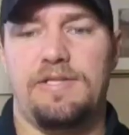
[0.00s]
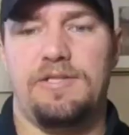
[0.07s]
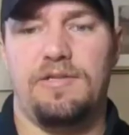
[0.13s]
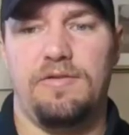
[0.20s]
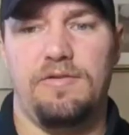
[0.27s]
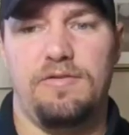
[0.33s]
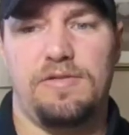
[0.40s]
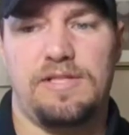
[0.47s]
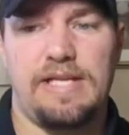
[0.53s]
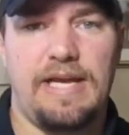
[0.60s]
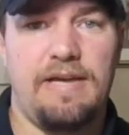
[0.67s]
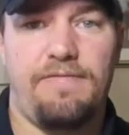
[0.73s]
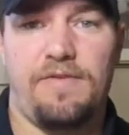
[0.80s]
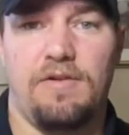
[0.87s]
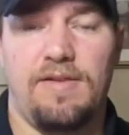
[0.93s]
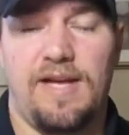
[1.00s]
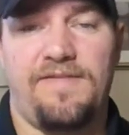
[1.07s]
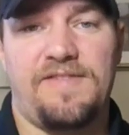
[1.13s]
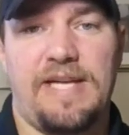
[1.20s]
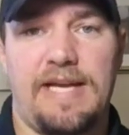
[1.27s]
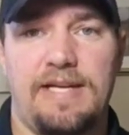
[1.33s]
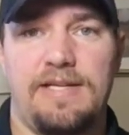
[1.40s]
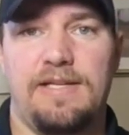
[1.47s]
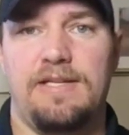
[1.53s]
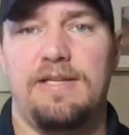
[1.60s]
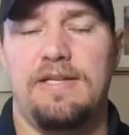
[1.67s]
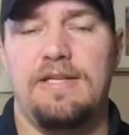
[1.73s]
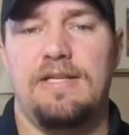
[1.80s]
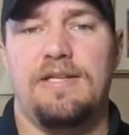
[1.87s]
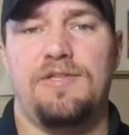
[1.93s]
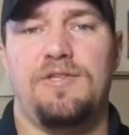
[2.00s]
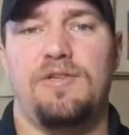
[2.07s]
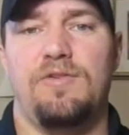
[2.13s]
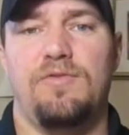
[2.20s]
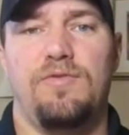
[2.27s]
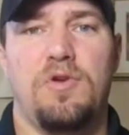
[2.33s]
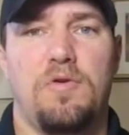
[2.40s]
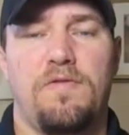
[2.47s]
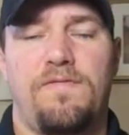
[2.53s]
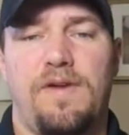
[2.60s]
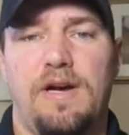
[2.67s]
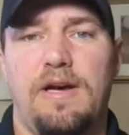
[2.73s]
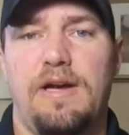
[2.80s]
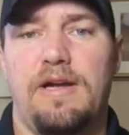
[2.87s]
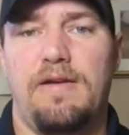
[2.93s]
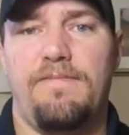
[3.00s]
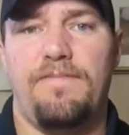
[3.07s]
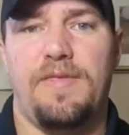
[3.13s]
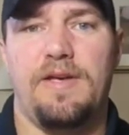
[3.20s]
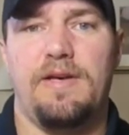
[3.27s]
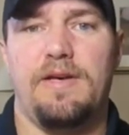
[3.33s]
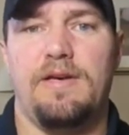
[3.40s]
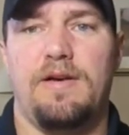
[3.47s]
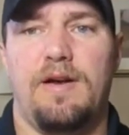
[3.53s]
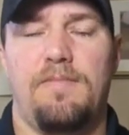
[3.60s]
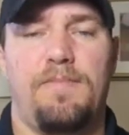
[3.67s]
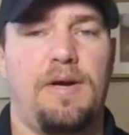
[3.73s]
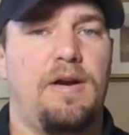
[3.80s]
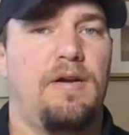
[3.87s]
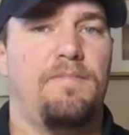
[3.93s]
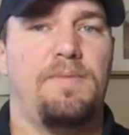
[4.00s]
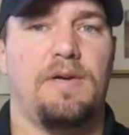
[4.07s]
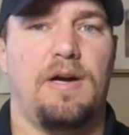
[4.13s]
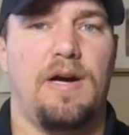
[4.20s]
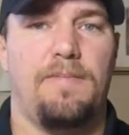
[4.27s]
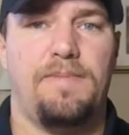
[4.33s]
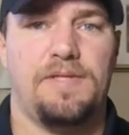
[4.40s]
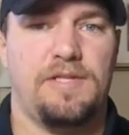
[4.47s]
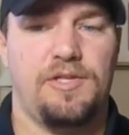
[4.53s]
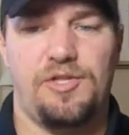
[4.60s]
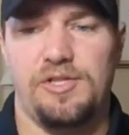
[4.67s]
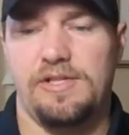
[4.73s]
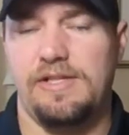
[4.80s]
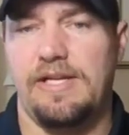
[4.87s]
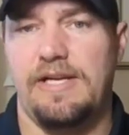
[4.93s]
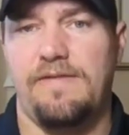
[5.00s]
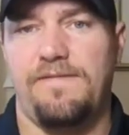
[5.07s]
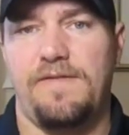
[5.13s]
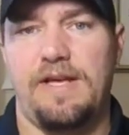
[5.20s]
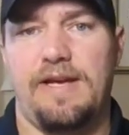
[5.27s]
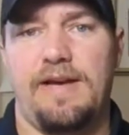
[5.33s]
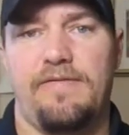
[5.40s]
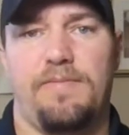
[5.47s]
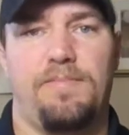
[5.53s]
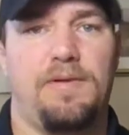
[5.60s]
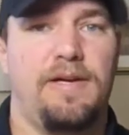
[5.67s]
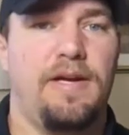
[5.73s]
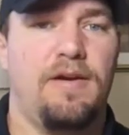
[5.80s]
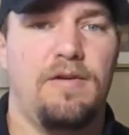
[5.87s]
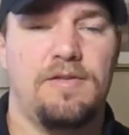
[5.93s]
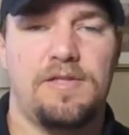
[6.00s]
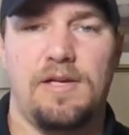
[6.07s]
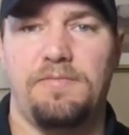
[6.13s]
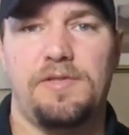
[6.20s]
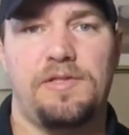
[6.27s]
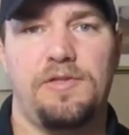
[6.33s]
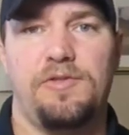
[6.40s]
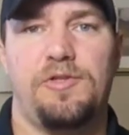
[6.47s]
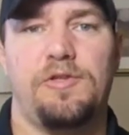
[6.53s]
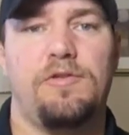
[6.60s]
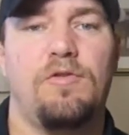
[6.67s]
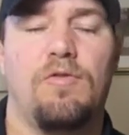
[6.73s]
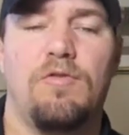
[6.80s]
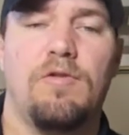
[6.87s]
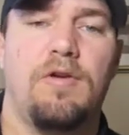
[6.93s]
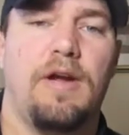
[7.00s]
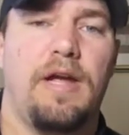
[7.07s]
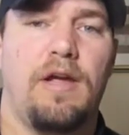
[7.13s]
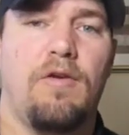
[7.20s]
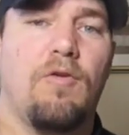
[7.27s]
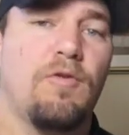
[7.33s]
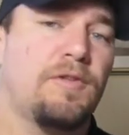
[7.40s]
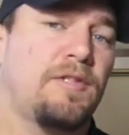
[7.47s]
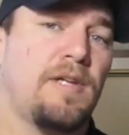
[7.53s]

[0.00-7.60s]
to say if they're left-handed, to notify the umpire opposition if they have a player substitution or a horse